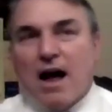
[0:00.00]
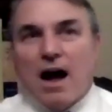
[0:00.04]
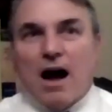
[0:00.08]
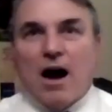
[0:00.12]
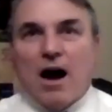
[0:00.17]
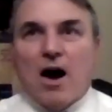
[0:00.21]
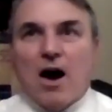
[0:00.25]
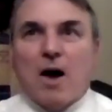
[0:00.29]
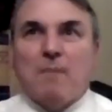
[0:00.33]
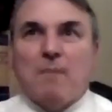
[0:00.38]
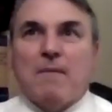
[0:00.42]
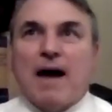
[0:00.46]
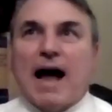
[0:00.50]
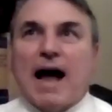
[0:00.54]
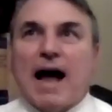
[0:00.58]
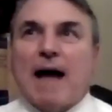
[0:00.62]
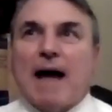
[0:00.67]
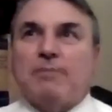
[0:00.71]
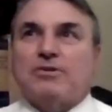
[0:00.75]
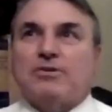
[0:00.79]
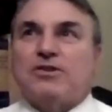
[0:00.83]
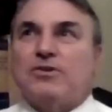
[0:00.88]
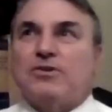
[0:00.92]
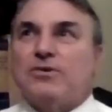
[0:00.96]
um,
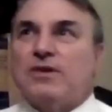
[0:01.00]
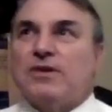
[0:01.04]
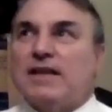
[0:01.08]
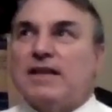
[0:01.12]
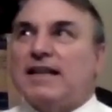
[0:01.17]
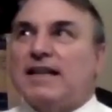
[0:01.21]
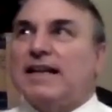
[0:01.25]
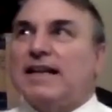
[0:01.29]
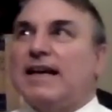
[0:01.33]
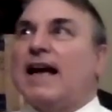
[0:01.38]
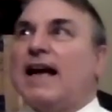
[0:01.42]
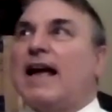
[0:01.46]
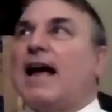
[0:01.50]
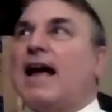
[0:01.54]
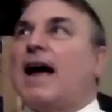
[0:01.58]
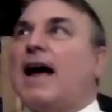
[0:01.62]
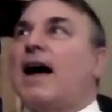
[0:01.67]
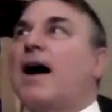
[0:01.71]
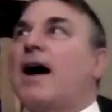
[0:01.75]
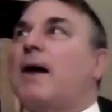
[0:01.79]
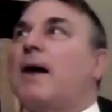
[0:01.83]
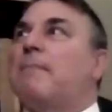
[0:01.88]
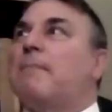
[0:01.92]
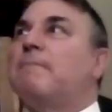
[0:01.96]
absolutely
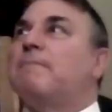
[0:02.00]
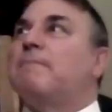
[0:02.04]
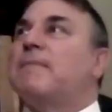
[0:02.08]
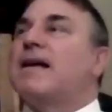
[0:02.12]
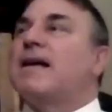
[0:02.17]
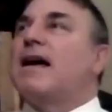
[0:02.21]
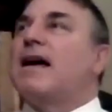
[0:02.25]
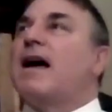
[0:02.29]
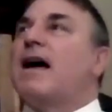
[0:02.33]
um,